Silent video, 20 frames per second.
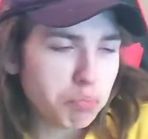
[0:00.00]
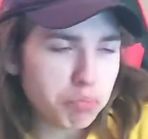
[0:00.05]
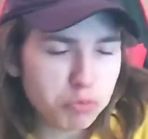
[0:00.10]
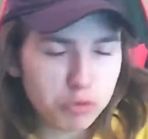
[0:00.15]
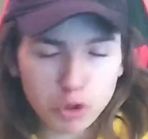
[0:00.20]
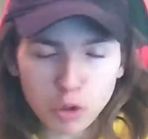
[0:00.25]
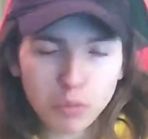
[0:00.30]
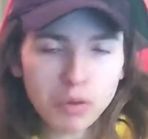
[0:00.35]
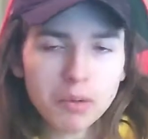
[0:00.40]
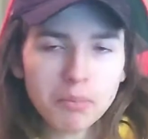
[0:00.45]

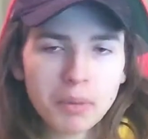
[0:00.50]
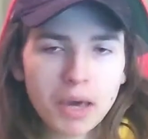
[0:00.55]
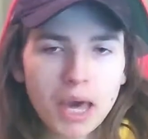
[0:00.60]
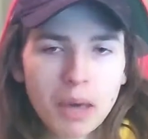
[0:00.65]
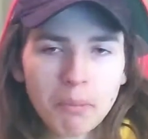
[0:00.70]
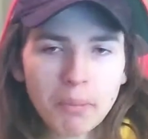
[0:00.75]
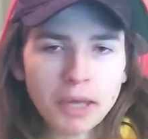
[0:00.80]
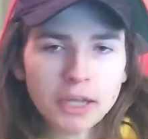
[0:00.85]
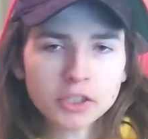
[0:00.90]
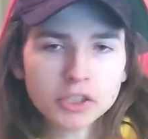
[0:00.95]
doing
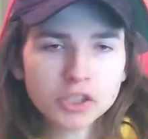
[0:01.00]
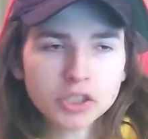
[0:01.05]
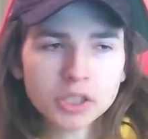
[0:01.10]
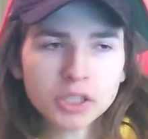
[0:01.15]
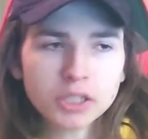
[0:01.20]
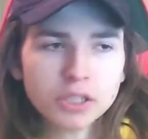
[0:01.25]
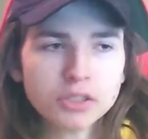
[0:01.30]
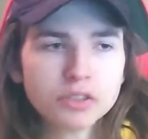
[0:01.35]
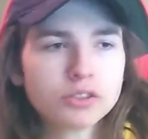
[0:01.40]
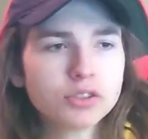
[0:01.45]
Batman shit
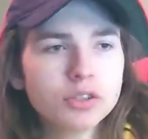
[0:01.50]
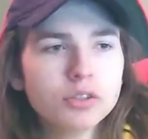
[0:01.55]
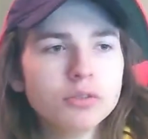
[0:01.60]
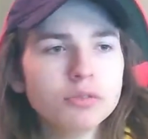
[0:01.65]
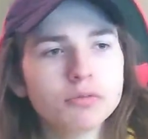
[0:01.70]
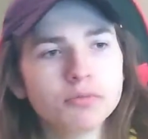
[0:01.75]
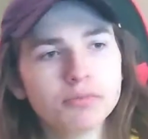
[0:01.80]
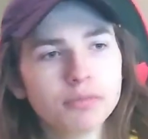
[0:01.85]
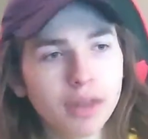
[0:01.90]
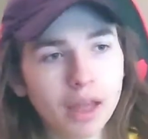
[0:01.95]
in his suit.
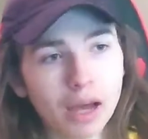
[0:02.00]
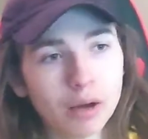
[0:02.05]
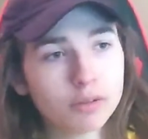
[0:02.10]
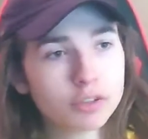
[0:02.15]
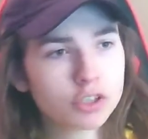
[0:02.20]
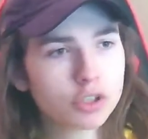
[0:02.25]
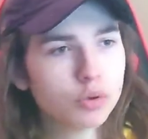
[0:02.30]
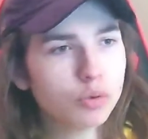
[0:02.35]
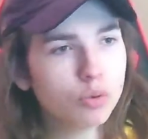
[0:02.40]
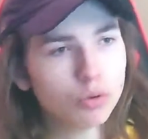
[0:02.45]
That was
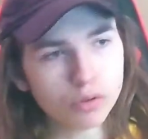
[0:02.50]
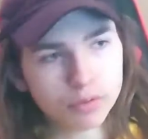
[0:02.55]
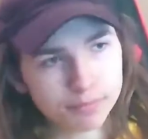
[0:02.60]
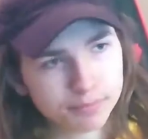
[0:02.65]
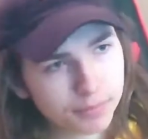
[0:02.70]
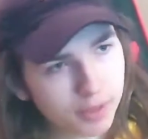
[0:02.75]
cool.